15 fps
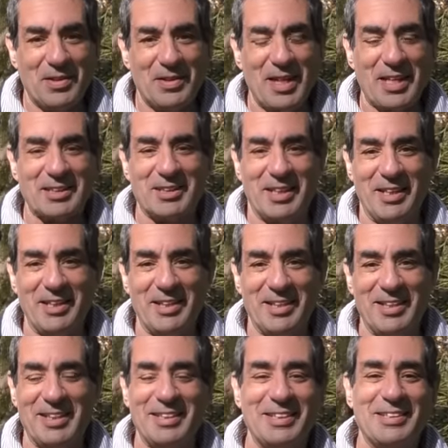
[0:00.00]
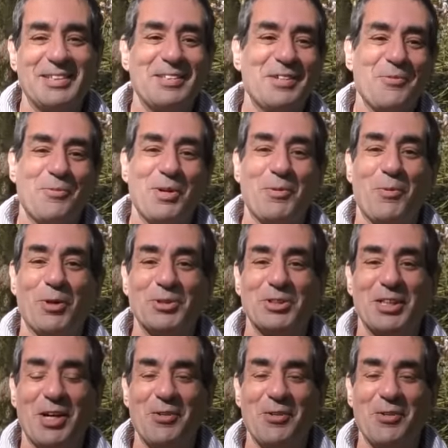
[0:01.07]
Next thing we'd want to